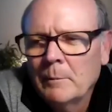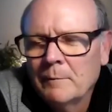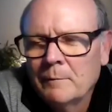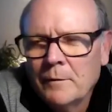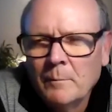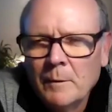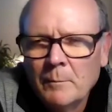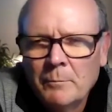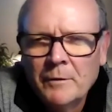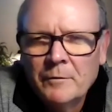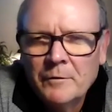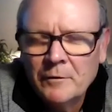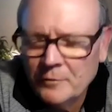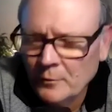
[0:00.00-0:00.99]
from a
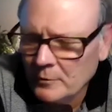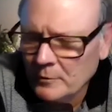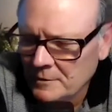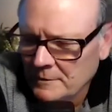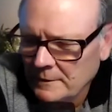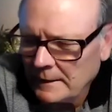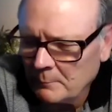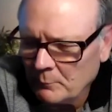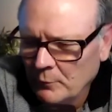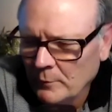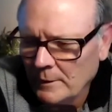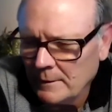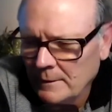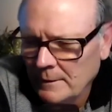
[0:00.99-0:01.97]
business owner
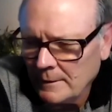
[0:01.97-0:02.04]
standpoint,